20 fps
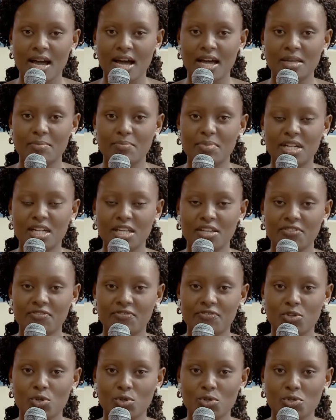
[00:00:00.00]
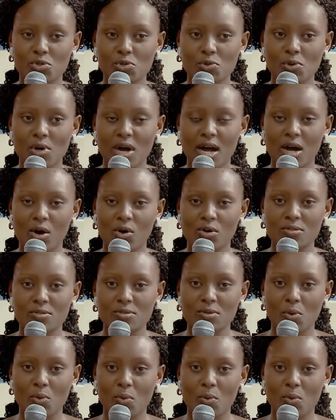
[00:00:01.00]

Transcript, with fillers: I believe you two are also